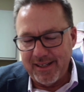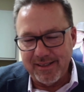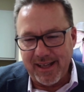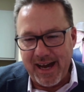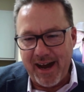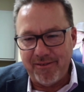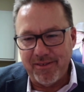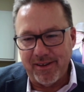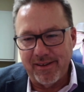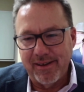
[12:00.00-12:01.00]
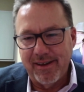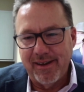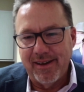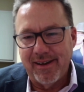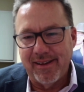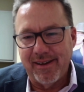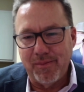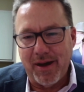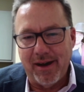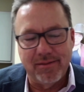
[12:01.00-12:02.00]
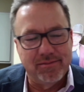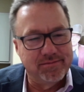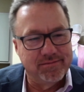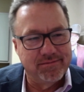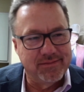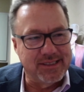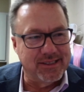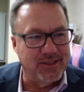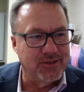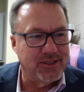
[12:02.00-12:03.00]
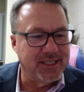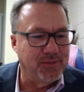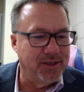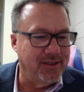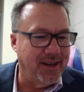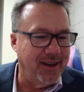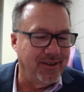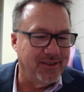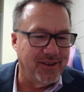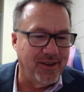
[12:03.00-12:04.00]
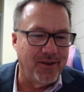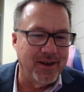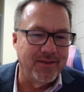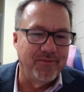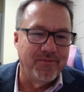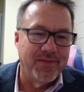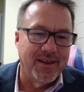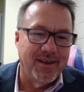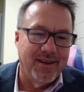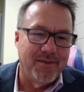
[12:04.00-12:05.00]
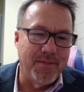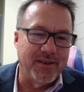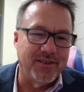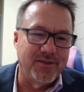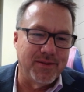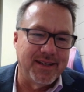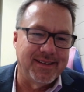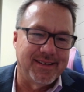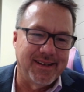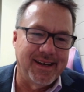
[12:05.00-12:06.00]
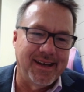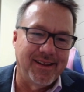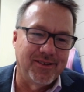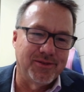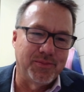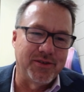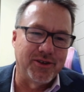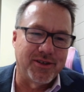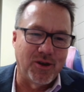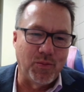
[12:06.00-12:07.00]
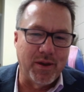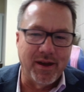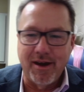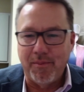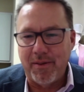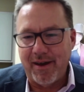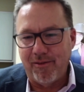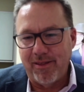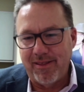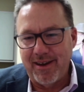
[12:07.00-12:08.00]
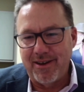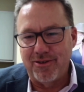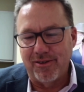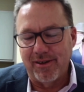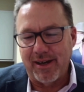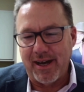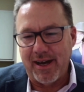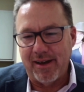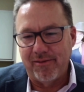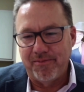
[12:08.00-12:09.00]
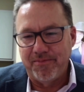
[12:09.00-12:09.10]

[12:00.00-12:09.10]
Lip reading: he just laughed. Then about, I don't know, 6 months later or so, he messaged me and he said, hey, there's a position opening up I think you should look at.